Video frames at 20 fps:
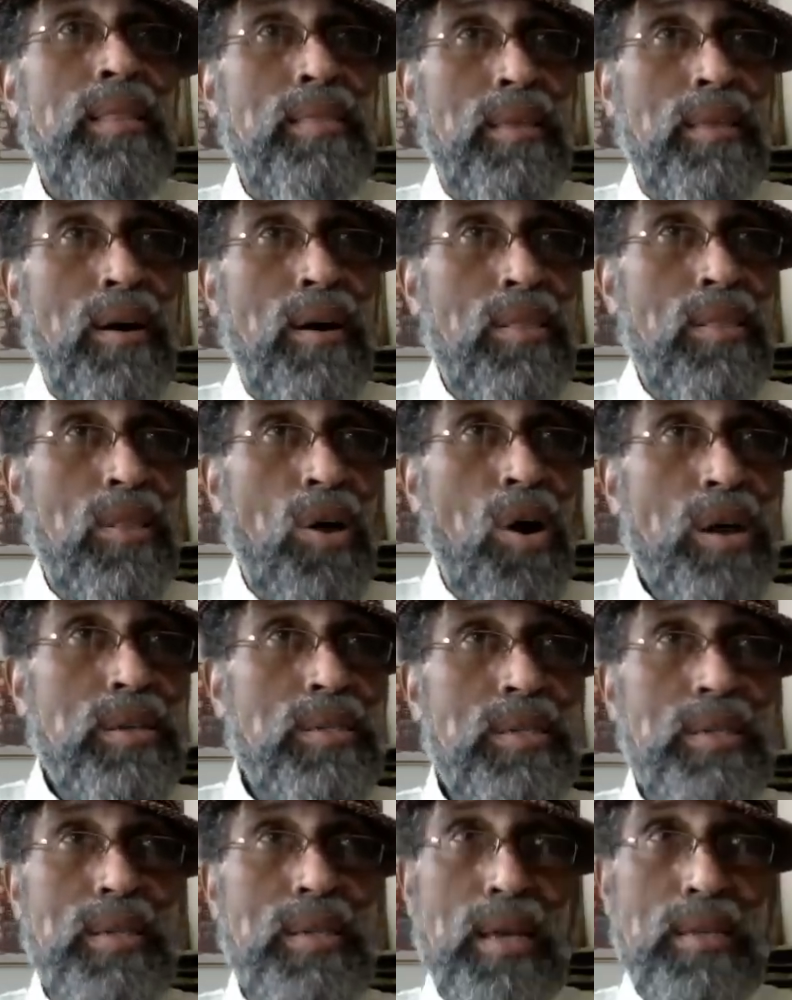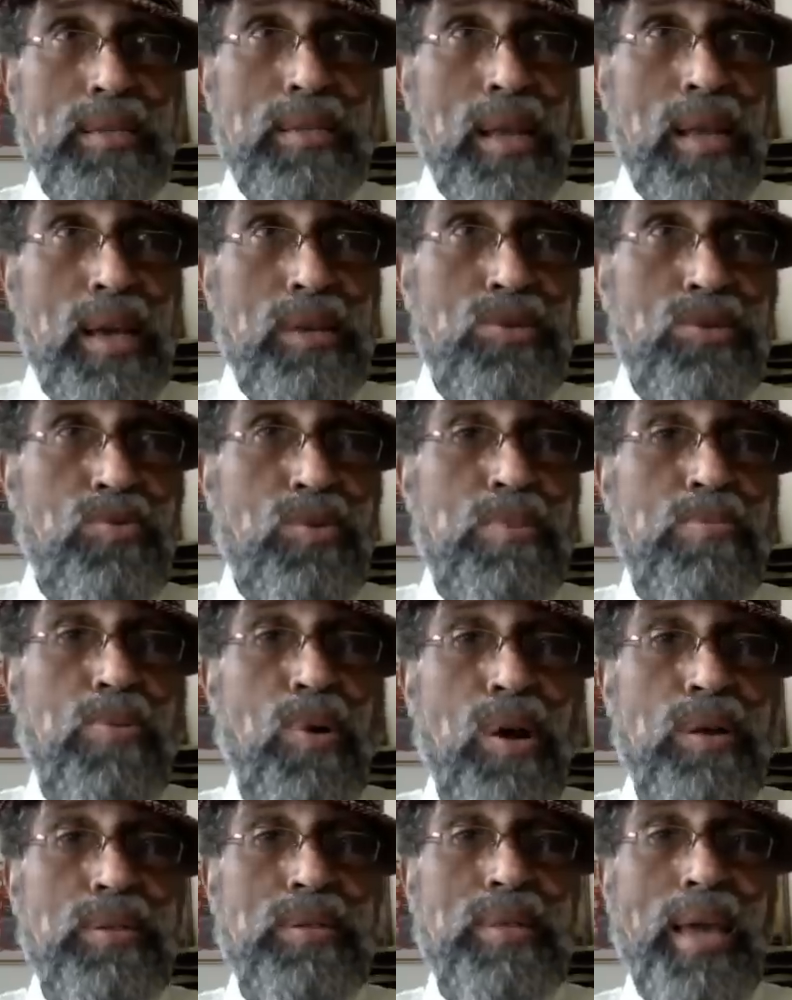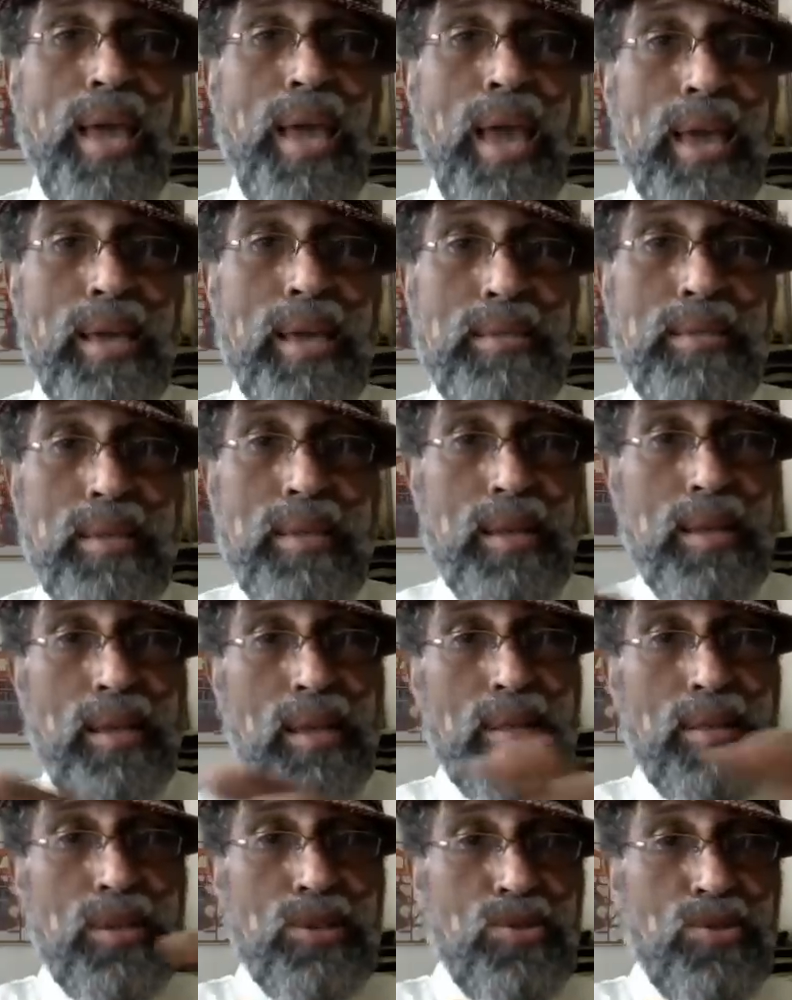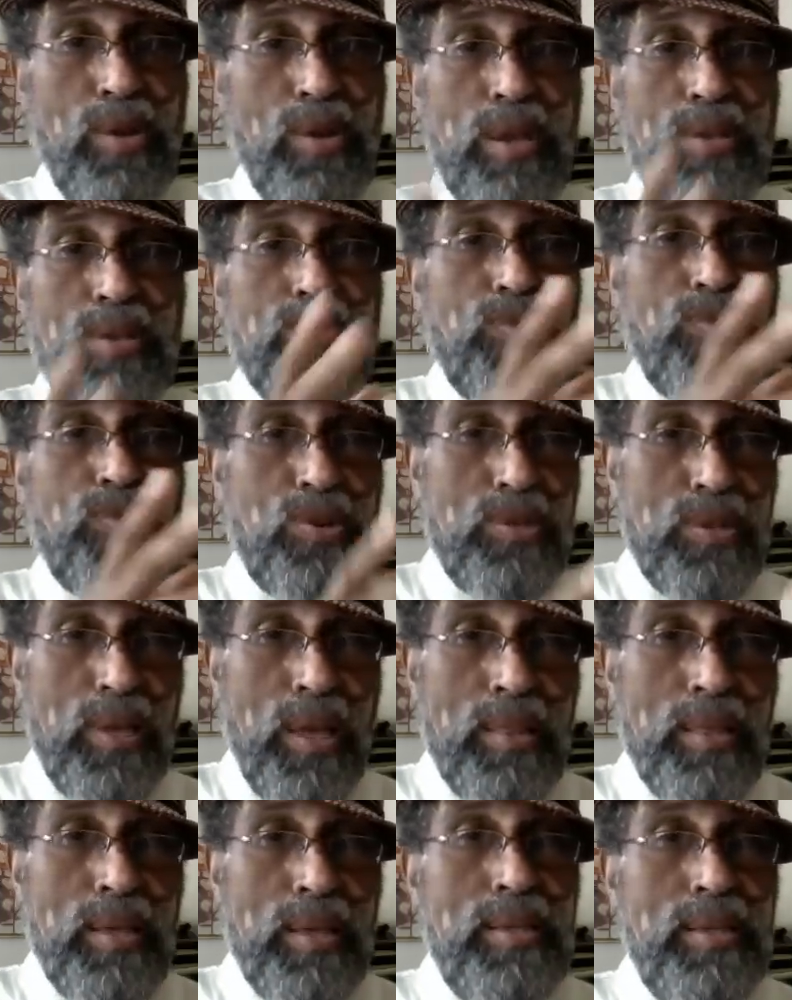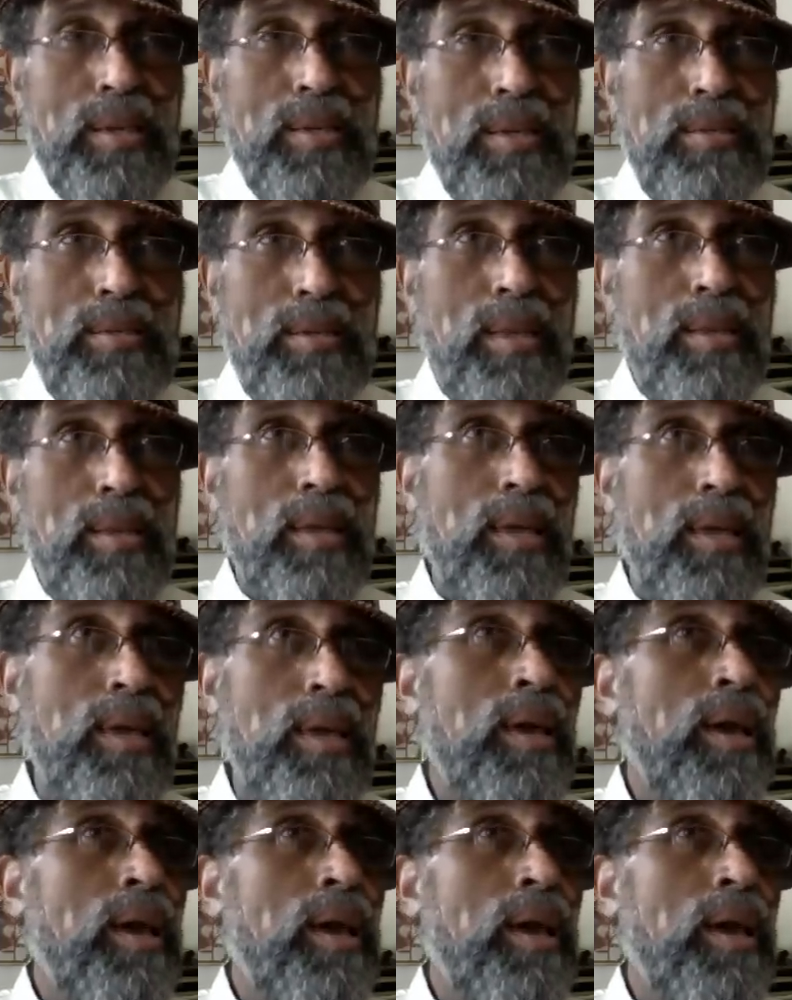the large intestine has three parts: the ascending, the transverse, and the descending.